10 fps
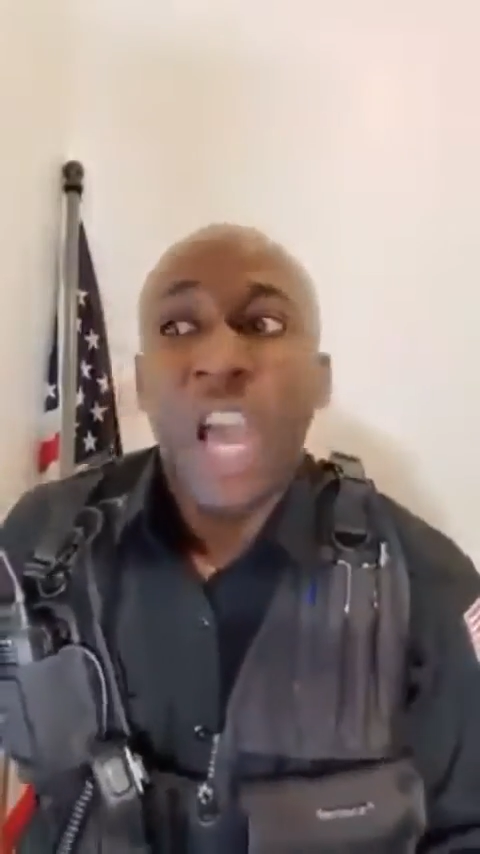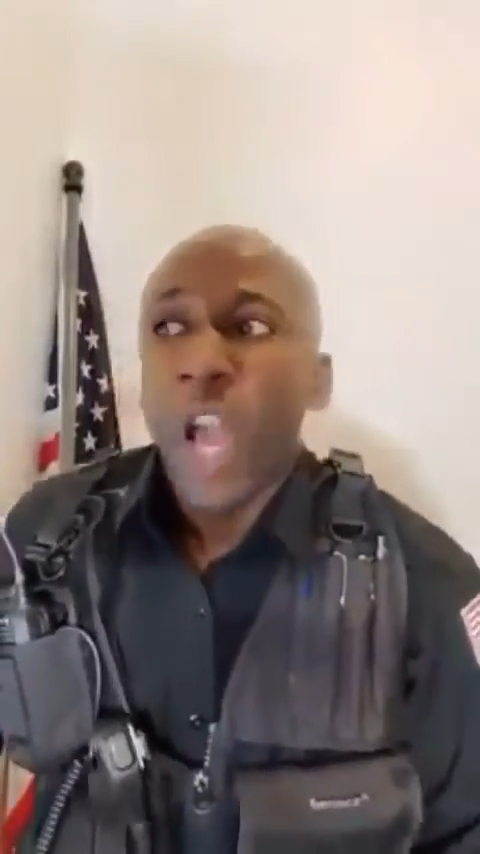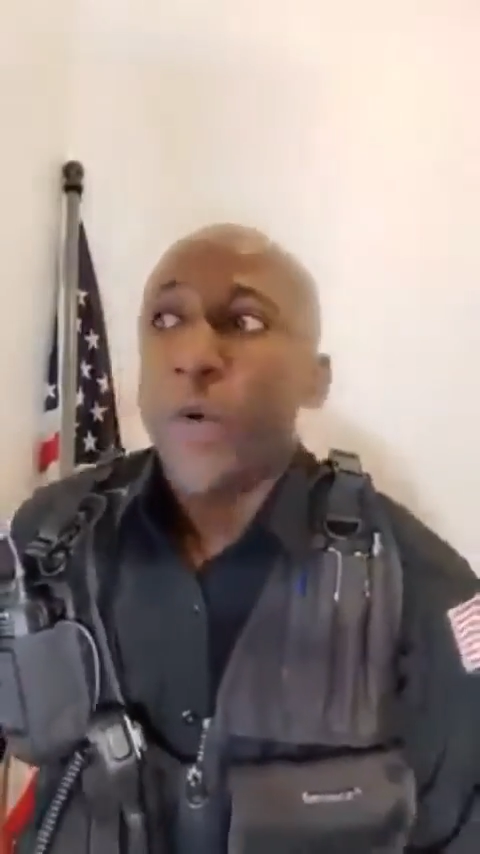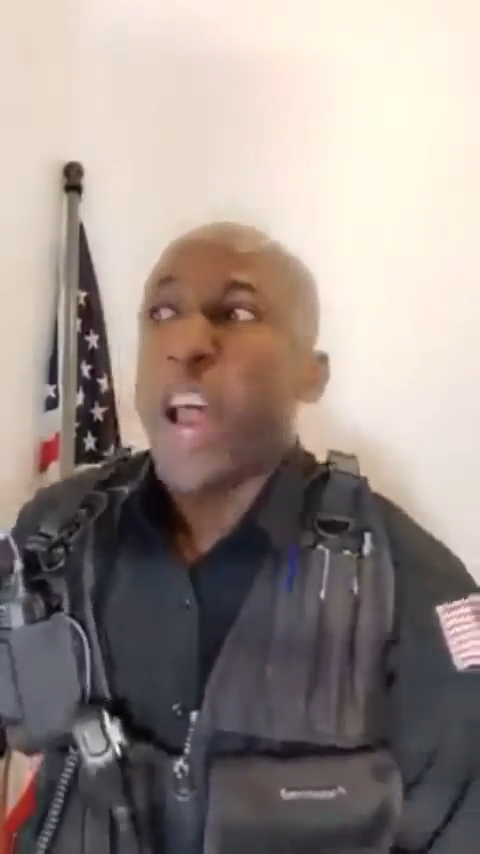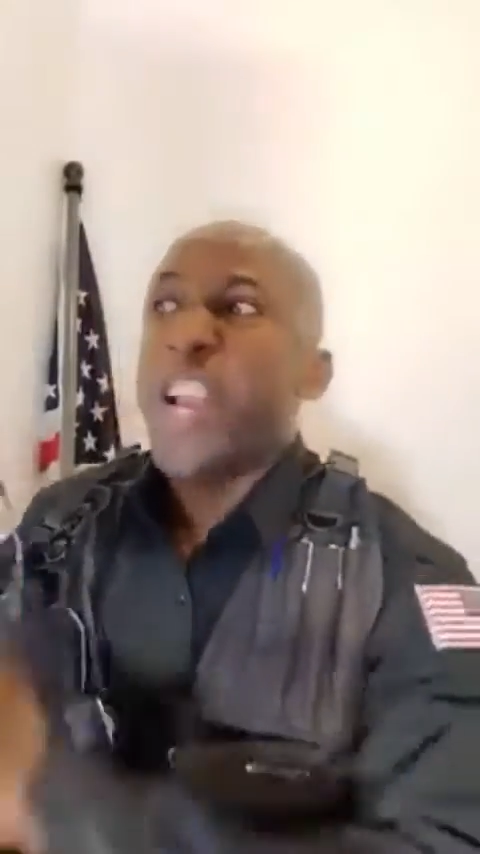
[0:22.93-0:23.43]

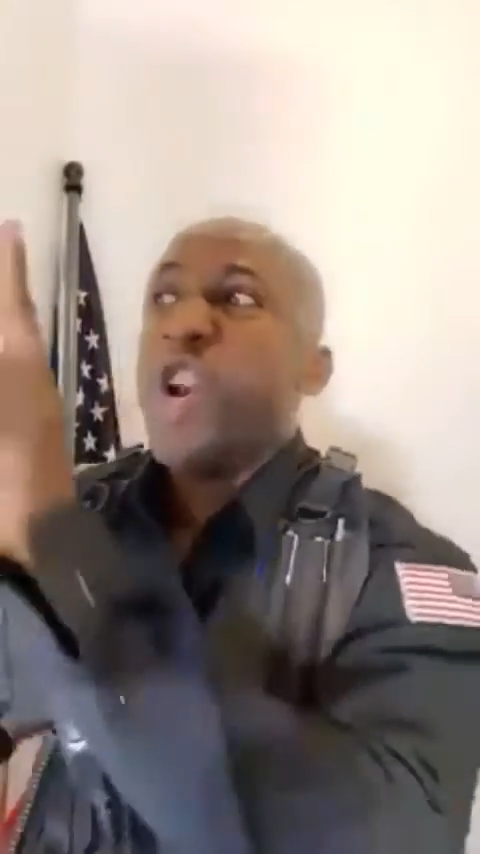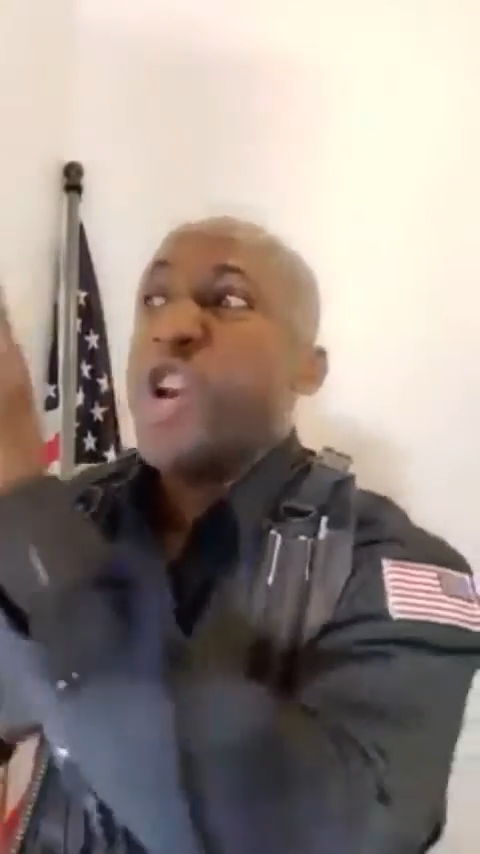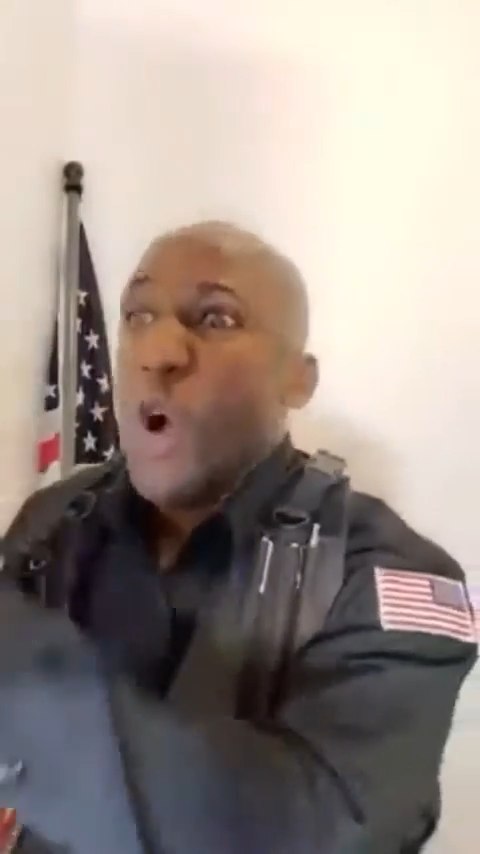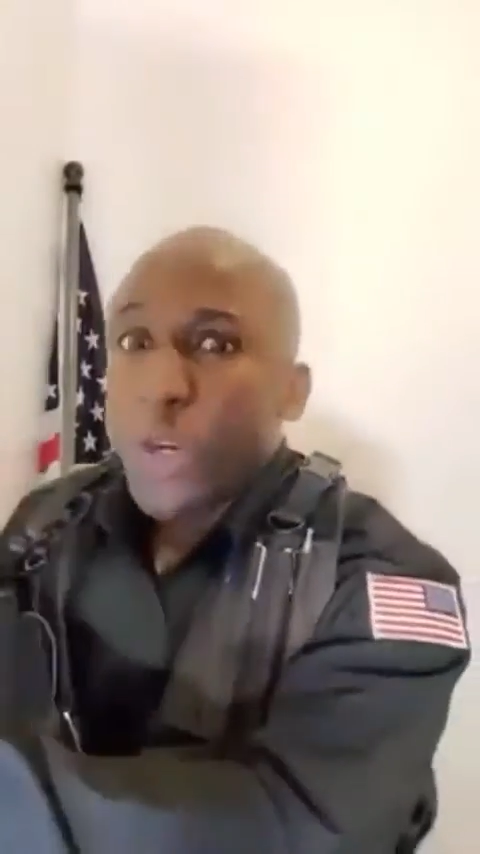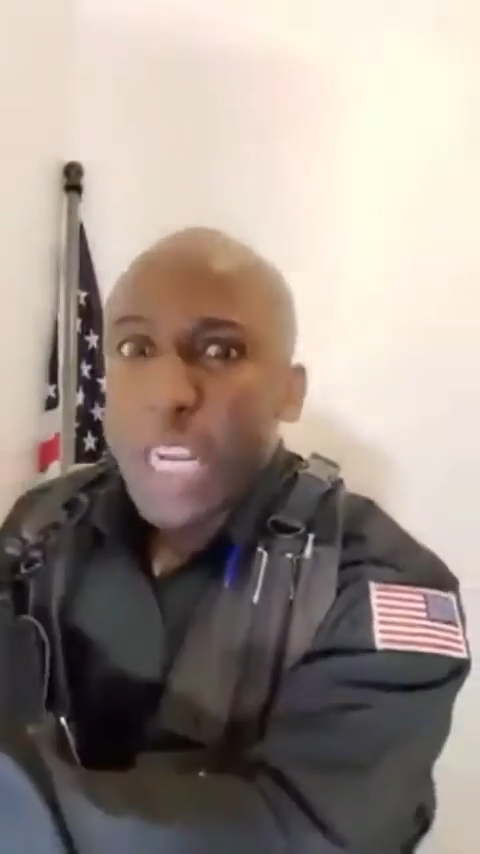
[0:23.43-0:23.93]
when the
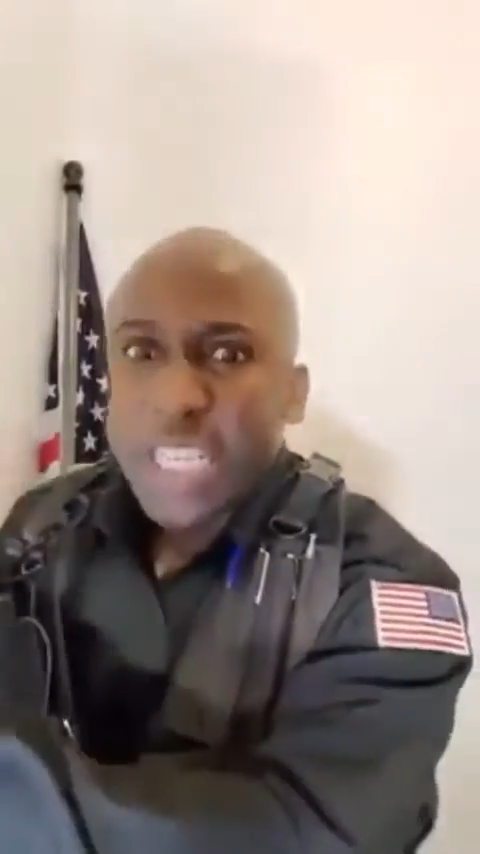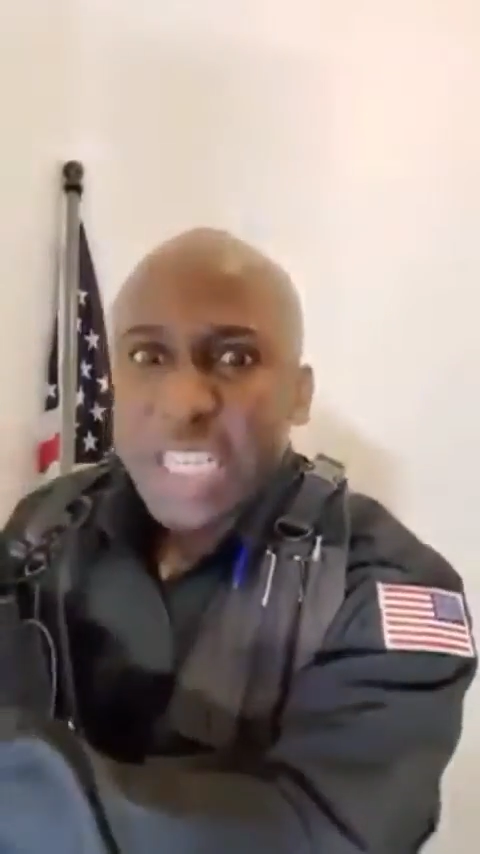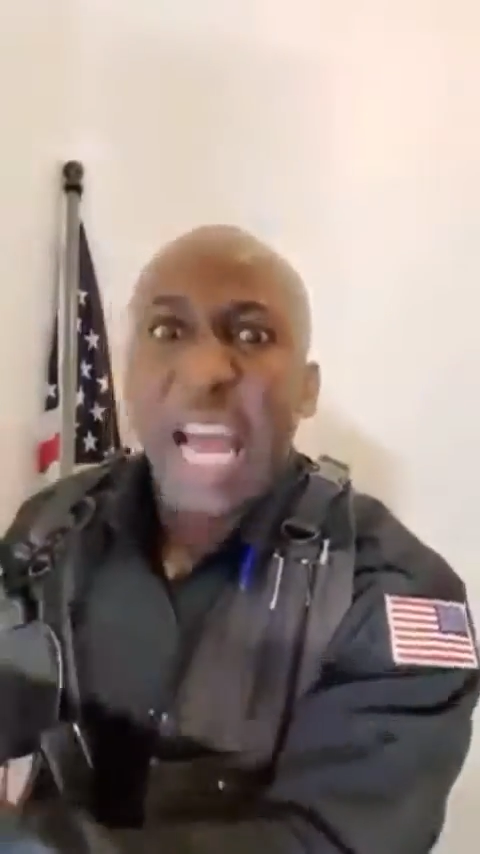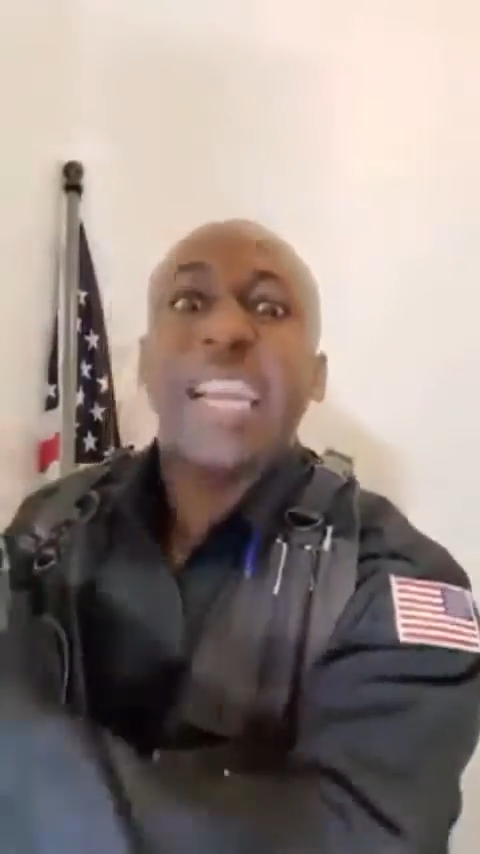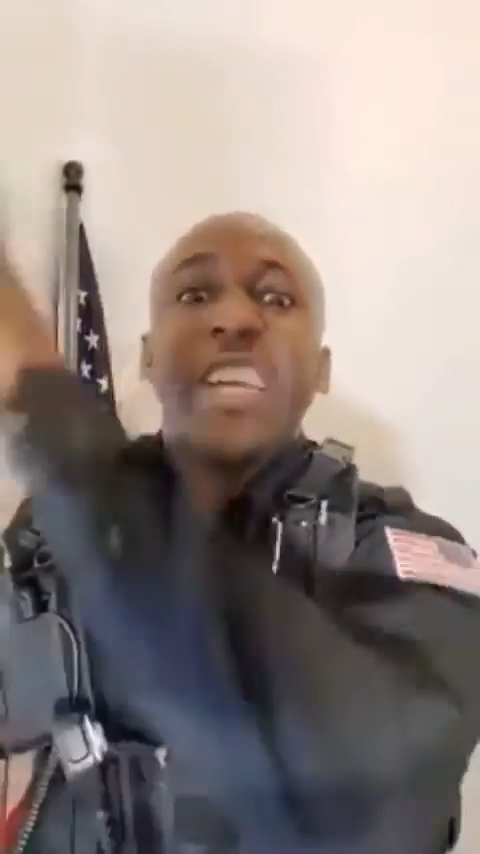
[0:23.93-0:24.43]
looting
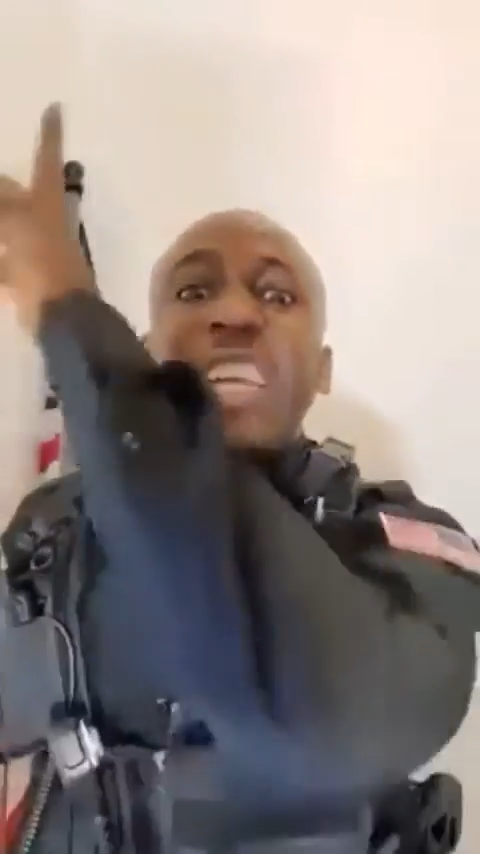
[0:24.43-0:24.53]
start, the